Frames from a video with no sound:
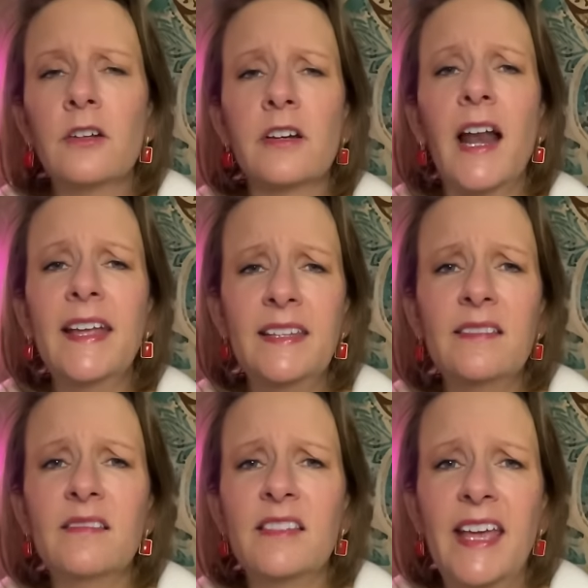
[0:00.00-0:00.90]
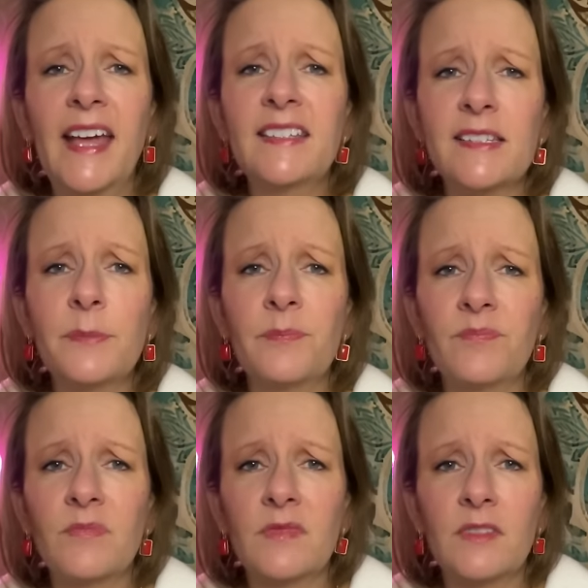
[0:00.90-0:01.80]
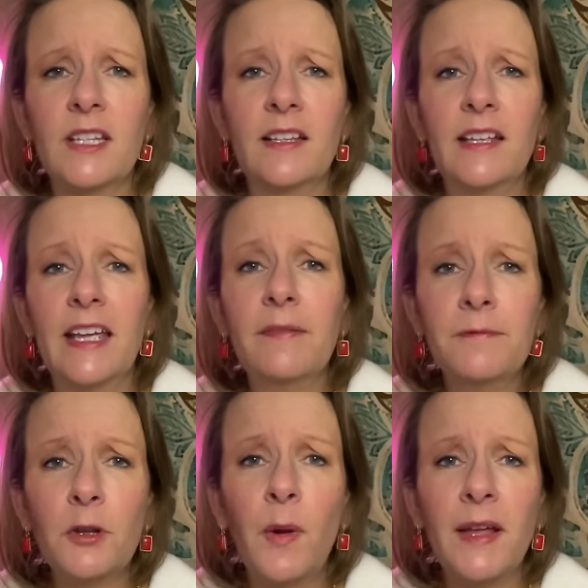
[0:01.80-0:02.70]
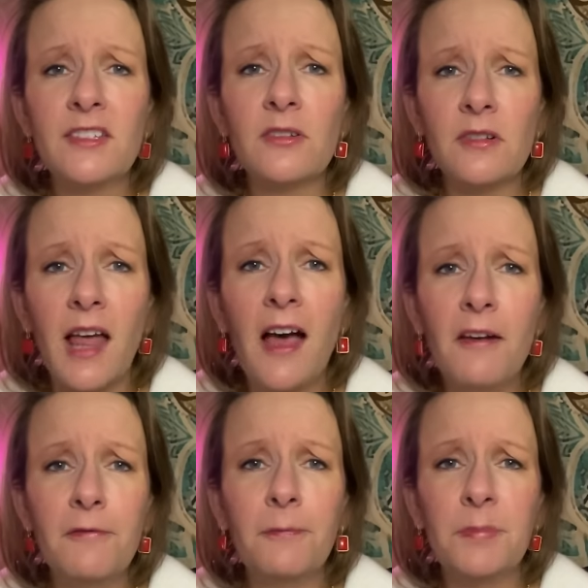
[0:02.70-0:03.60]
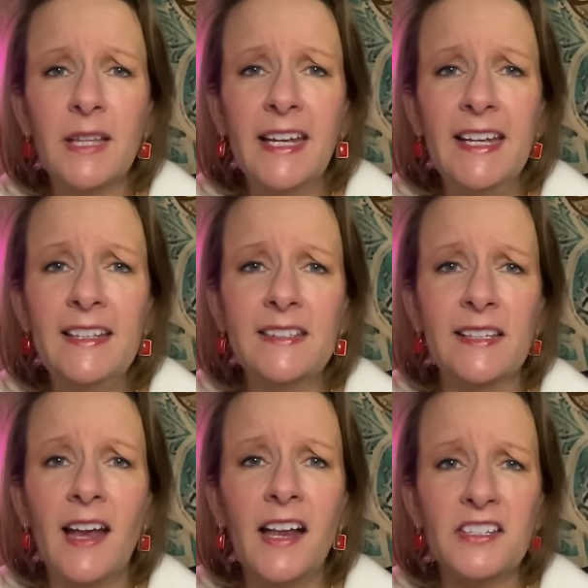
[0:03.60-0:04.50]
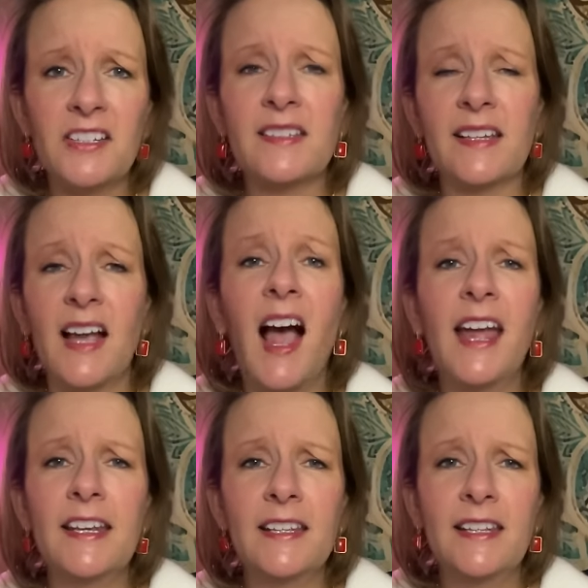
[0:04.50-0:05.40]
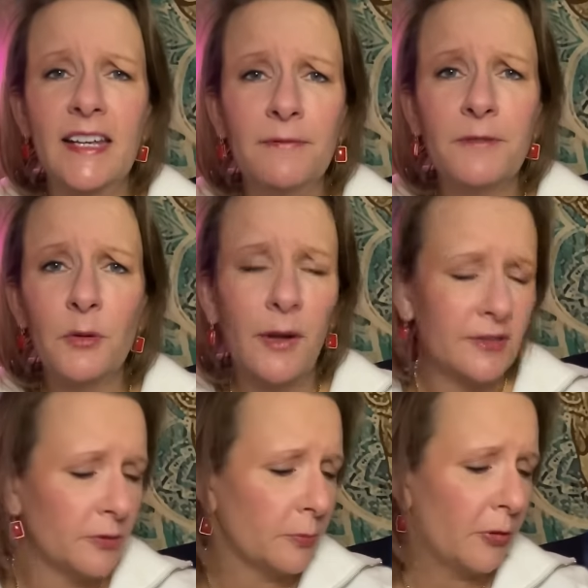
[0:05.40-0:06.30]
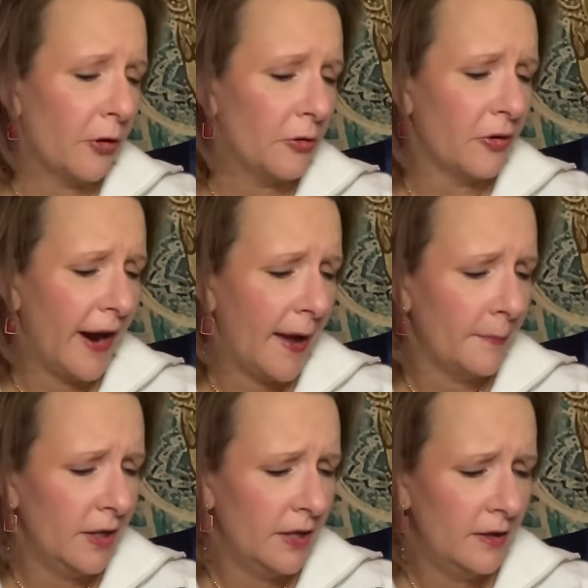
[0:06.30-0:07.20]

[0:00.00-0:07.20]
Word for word: could I get some influencer love, please? And not just the kind in the influencer program.